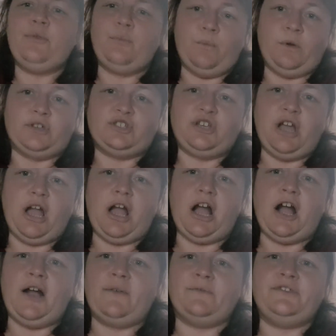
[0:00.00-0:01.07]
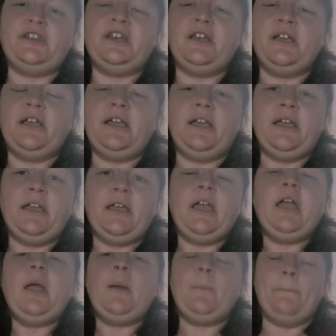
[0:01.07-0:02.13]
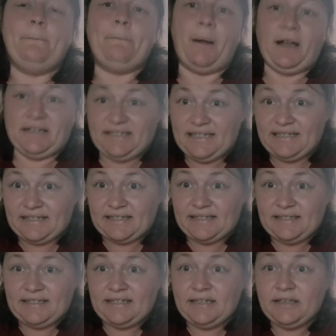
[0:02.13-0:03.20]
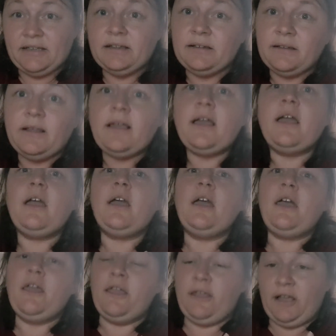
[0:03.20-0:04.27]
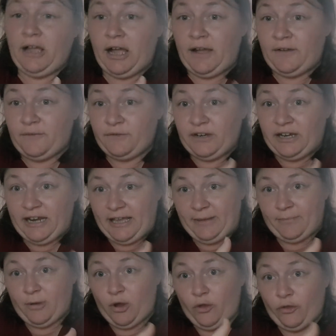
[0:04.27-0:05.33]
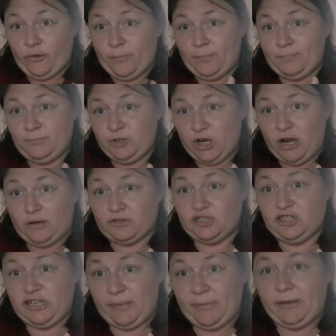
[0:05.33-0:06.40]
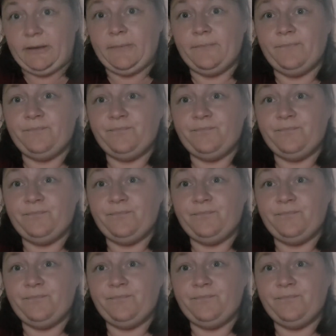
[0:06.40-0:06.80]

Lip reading: was carved by scissors, carved an M on the child's stomach.